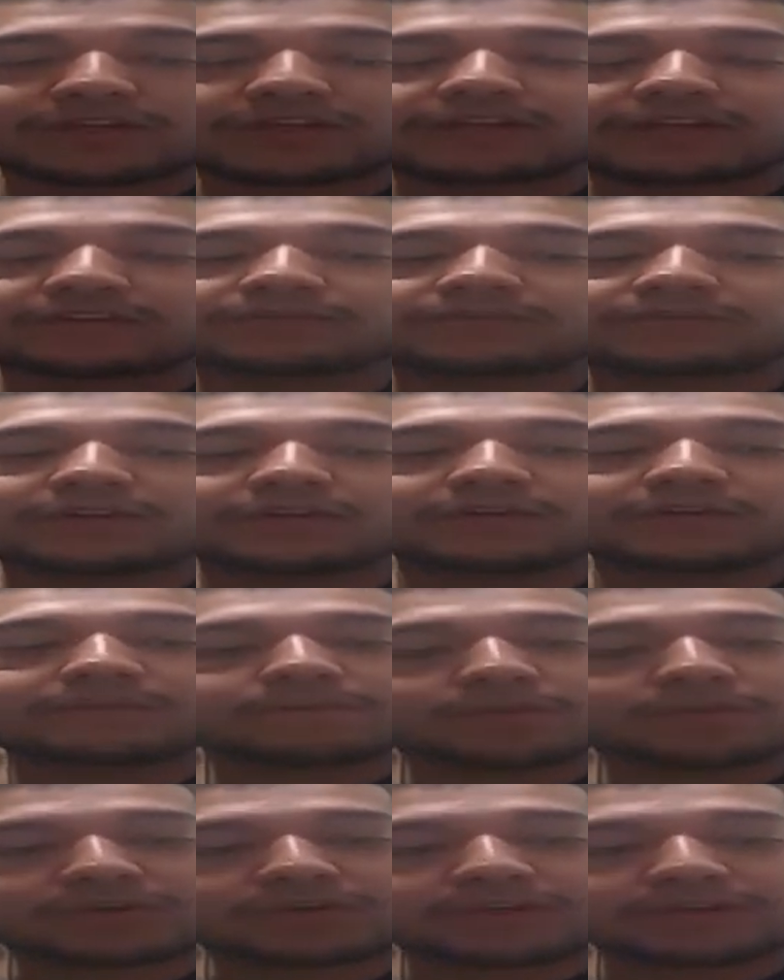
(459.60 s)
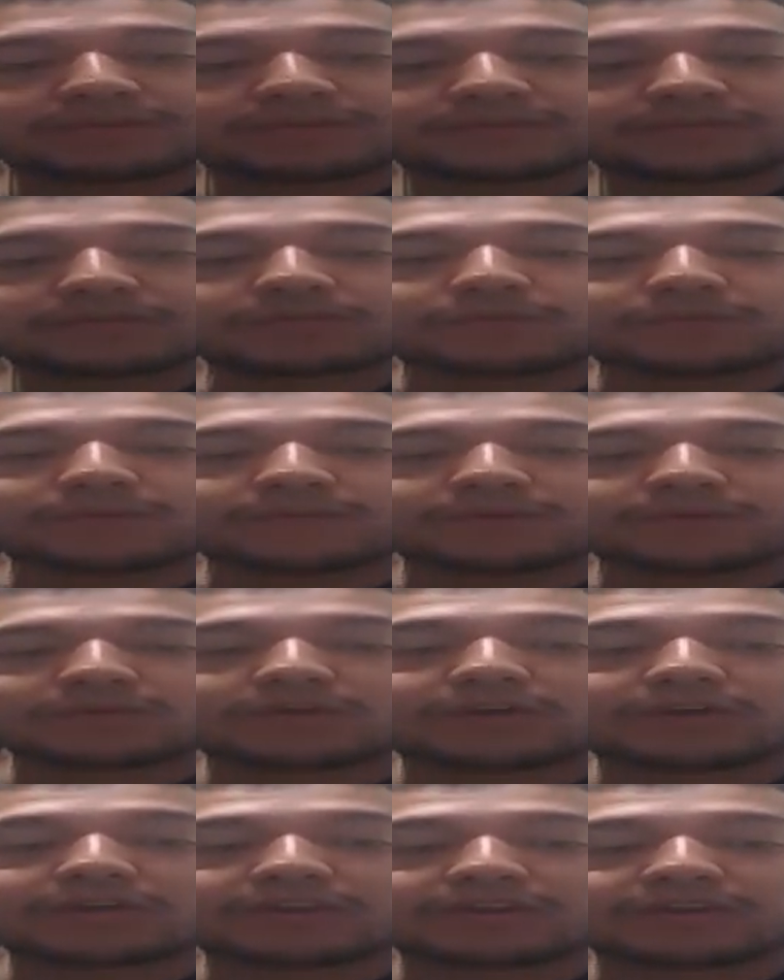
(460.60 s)
it is very important to review
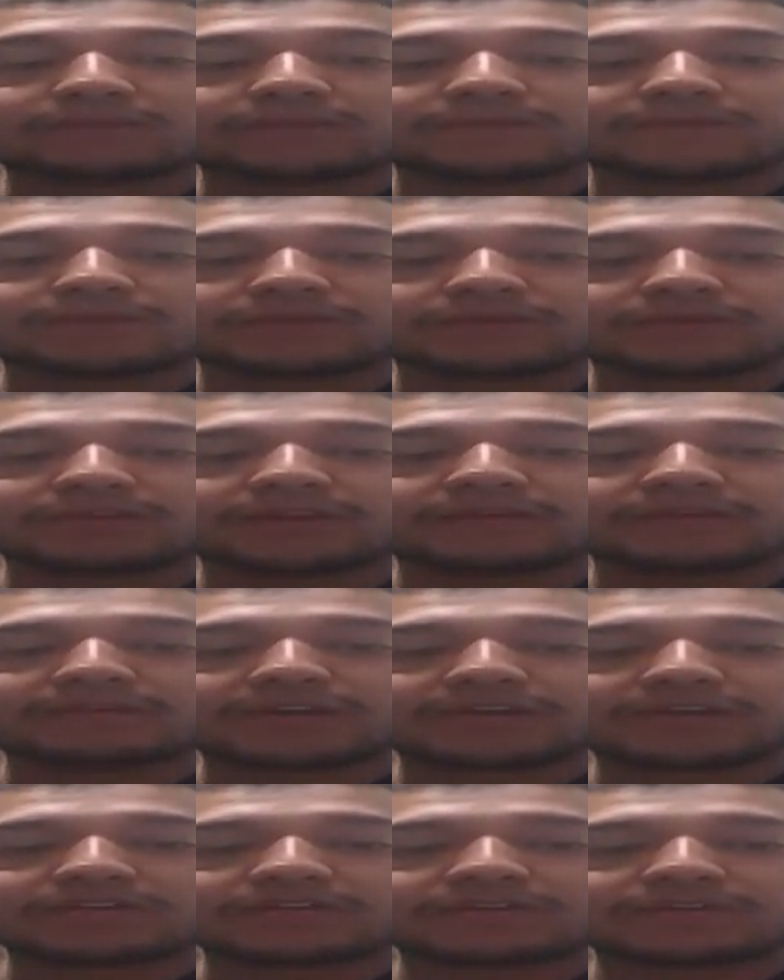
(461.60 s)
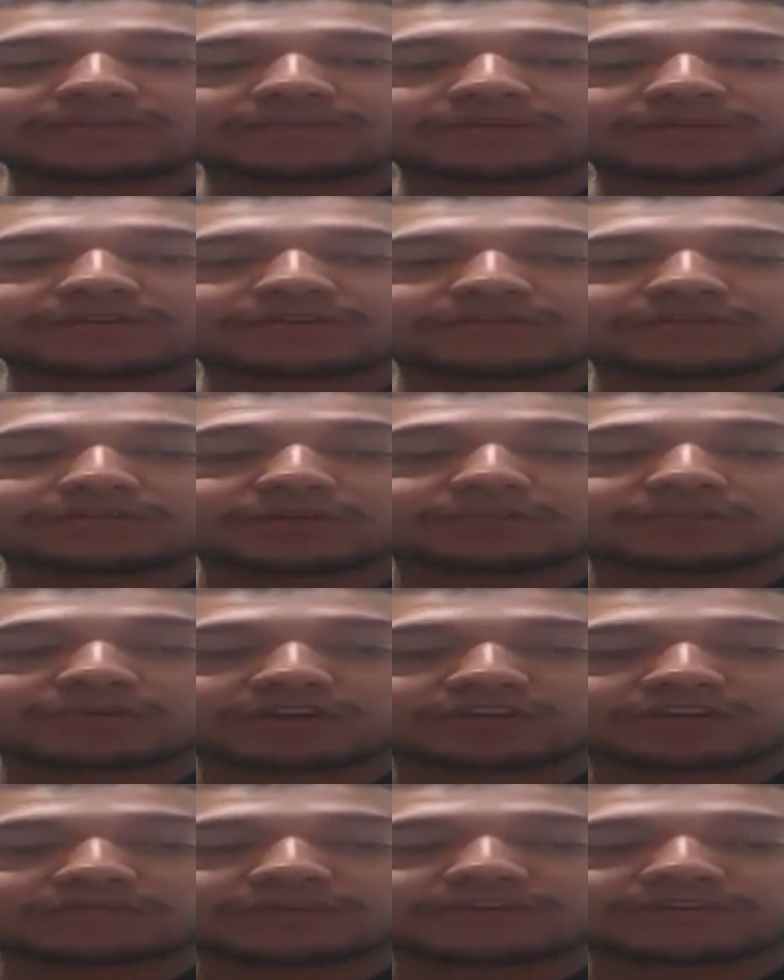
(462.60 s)
online reviews and manage them because
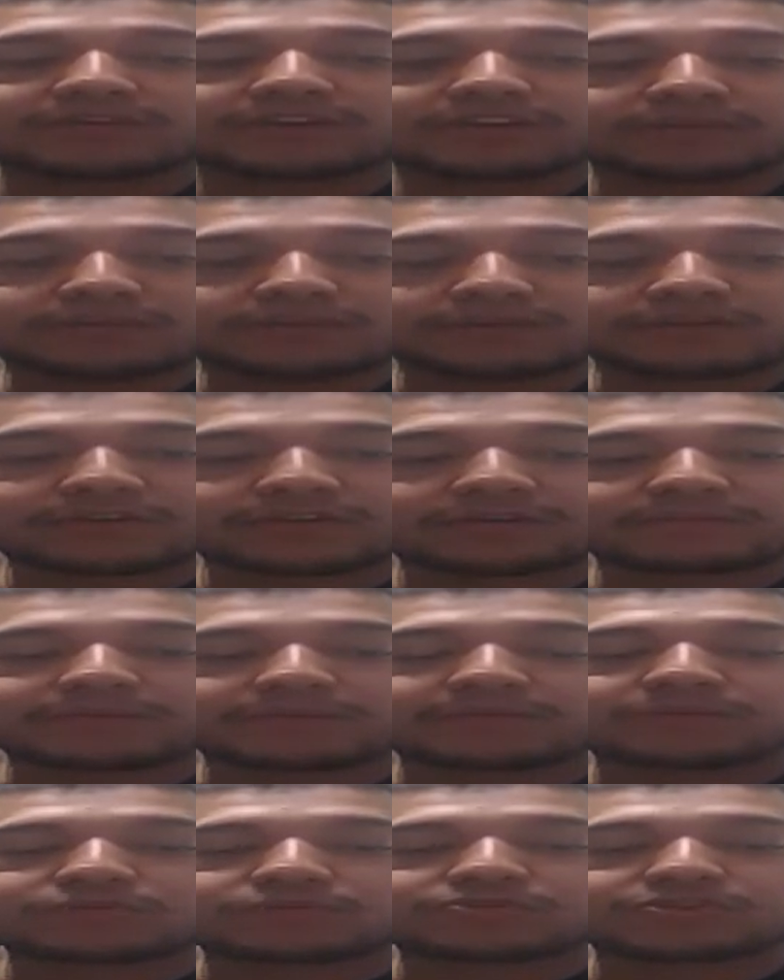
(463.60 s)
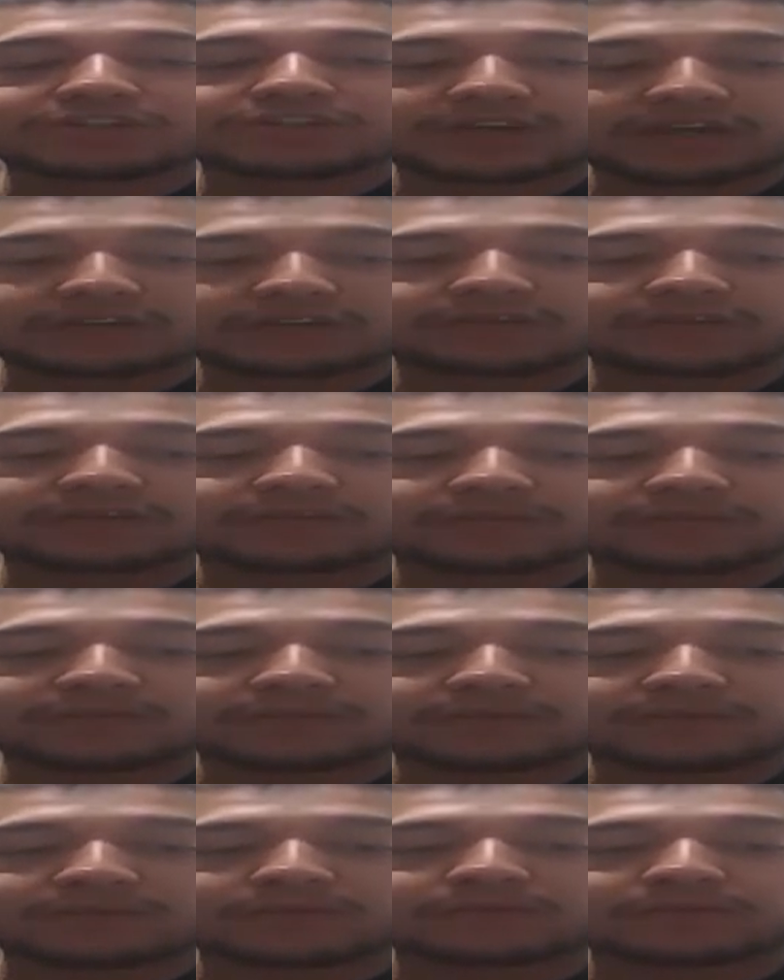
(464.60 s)
approximately 60% of people check the
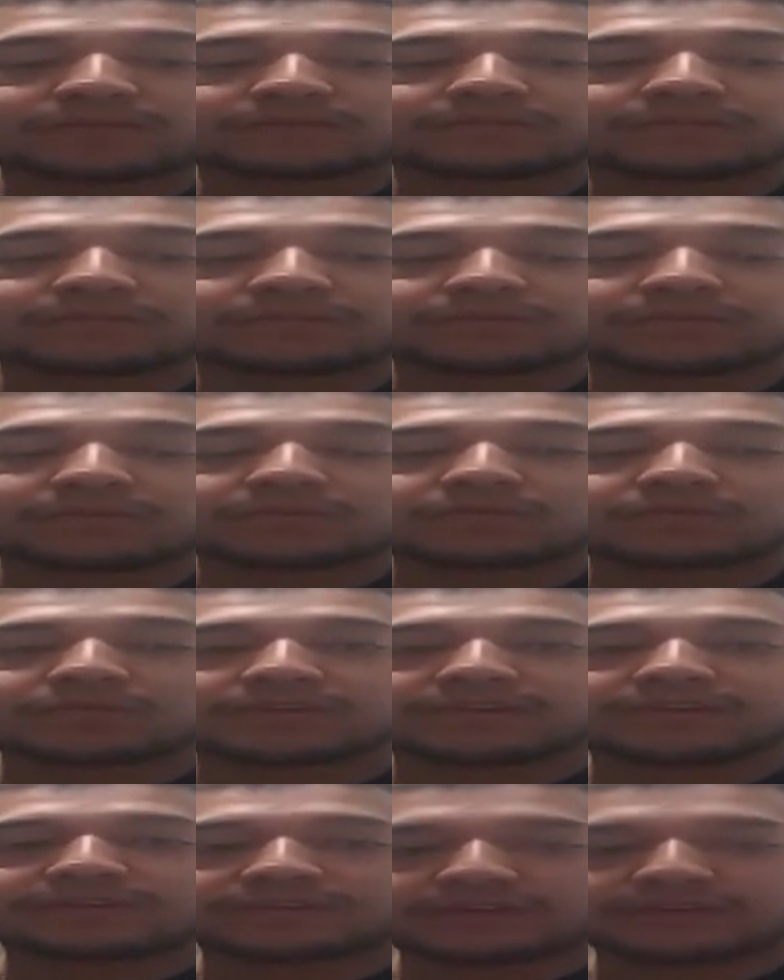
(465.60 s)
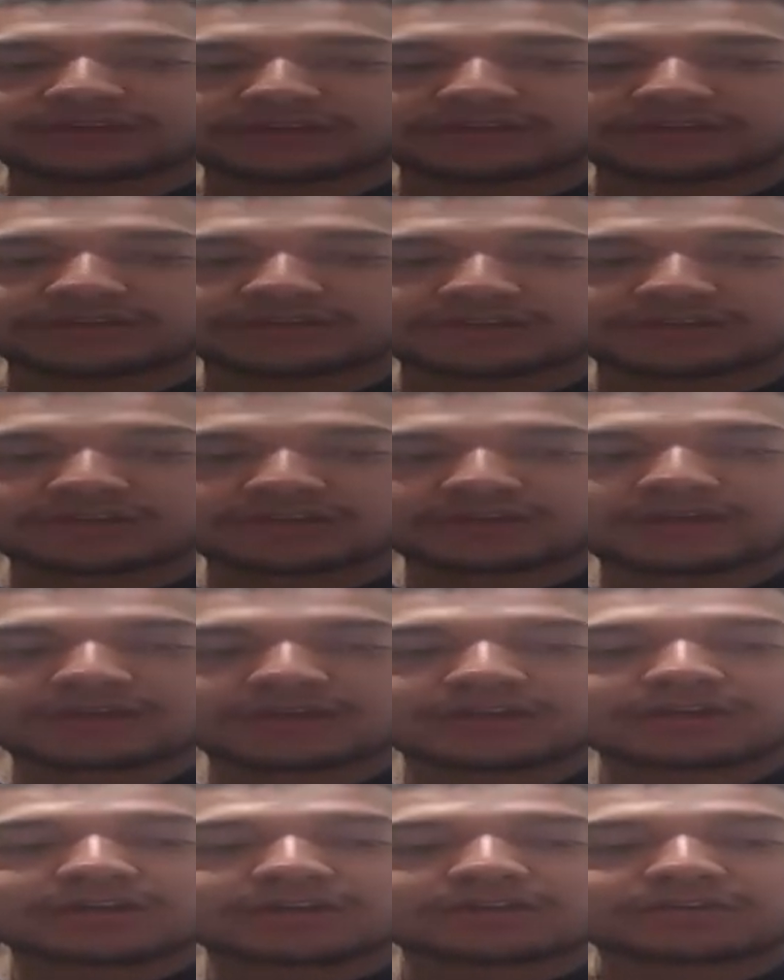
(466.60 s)
reviews before going inside.
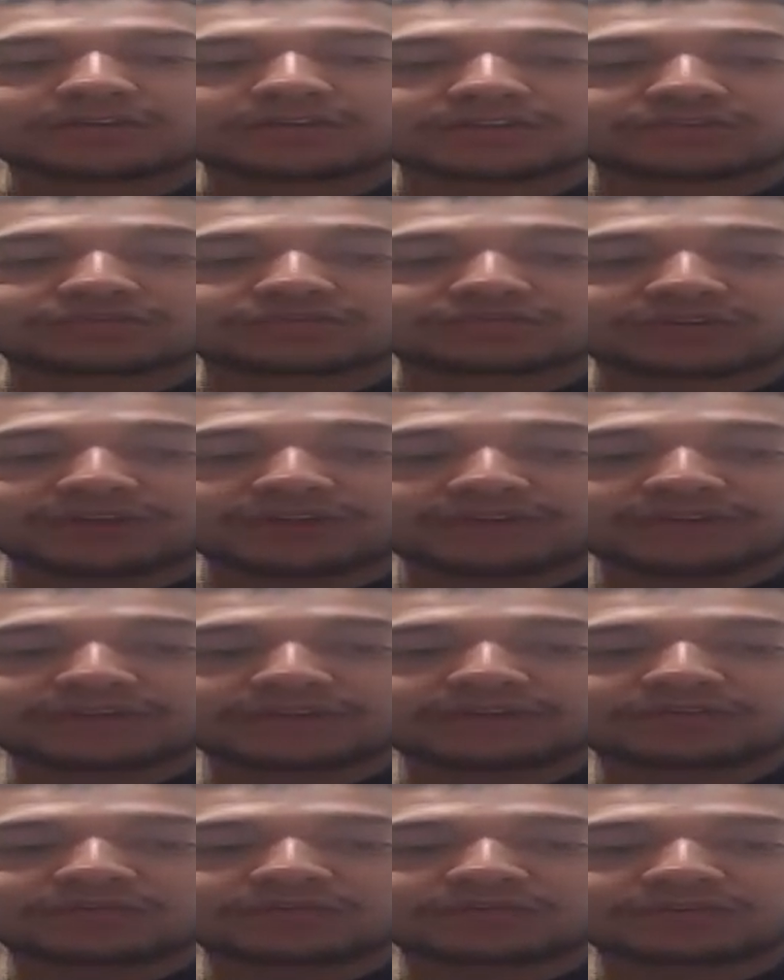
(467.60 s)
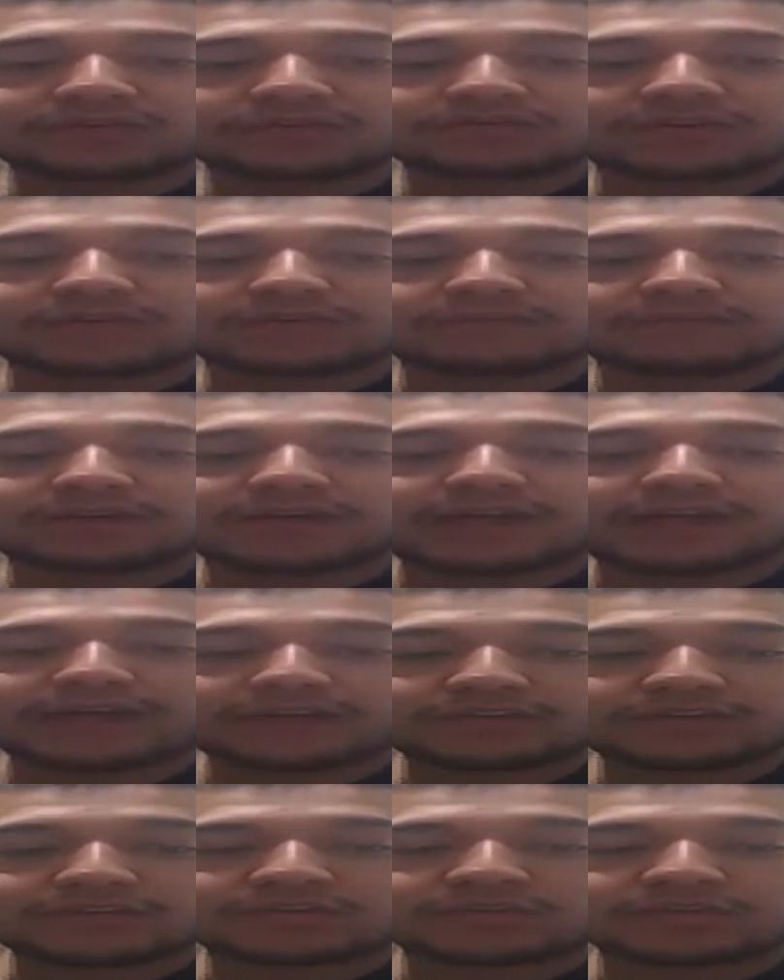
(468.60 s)
You can strengthen your restaurant by
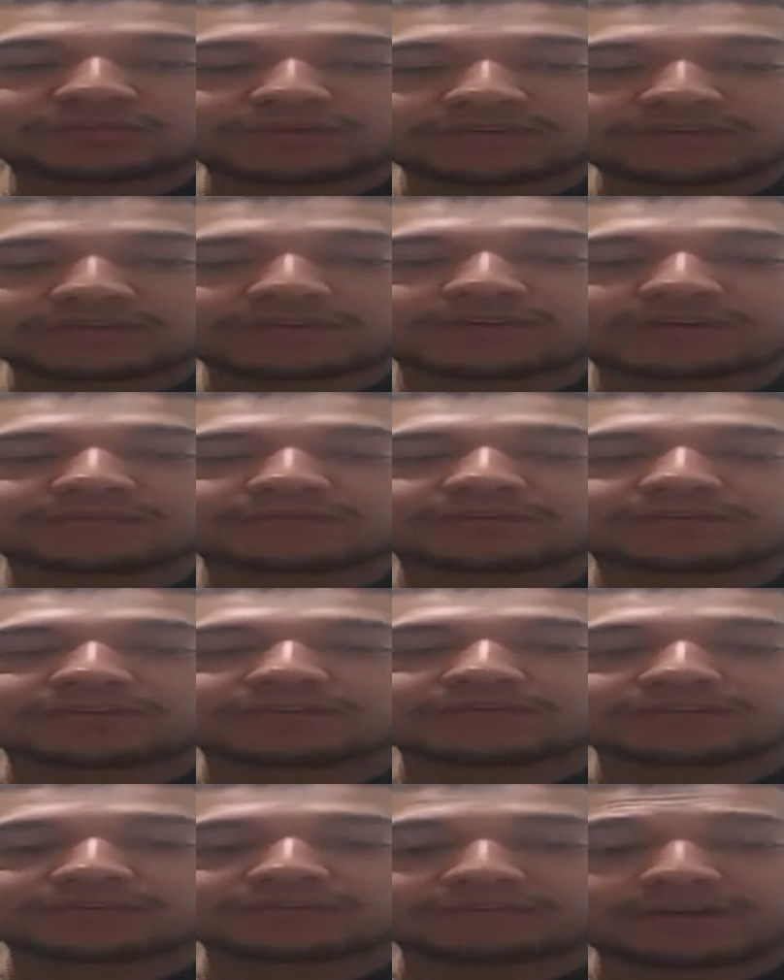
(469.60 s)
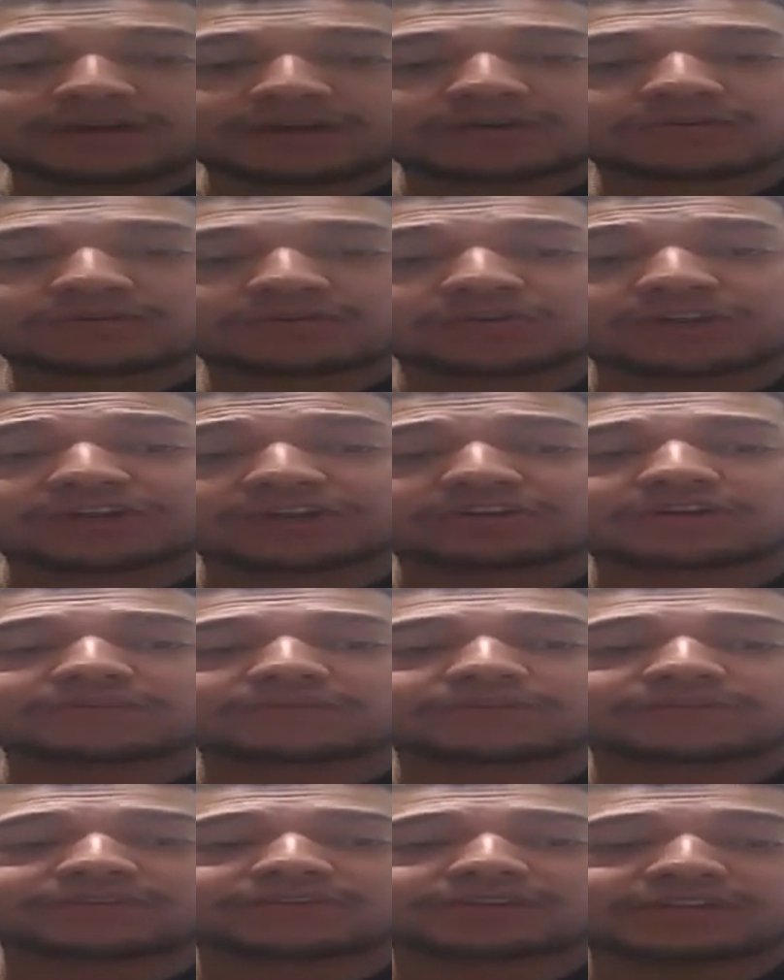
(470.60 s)
asking your waitstaff to give a smile, create a
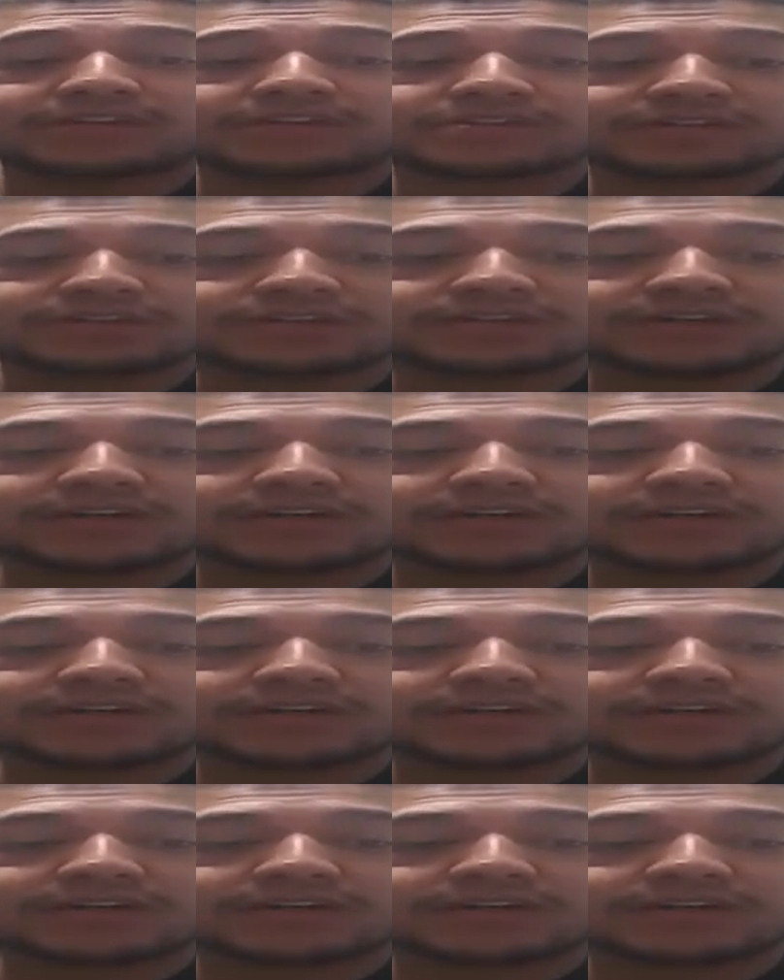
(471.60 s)
conversation,